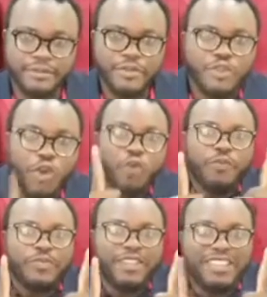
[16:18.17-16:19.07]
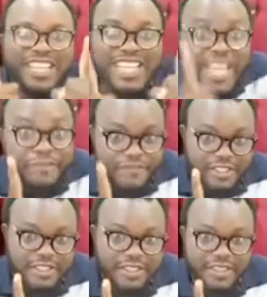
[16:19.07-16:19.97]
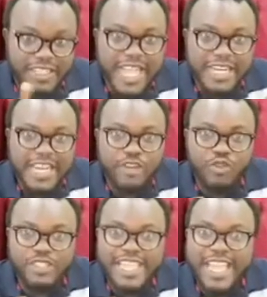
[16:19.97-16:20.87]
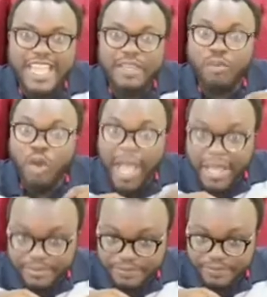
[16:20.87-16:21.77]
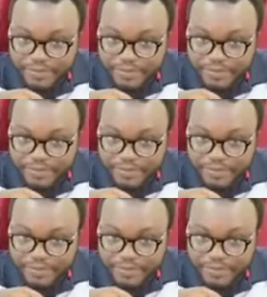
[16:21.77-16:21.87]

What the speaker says: So the gift, Nedotie Imoa,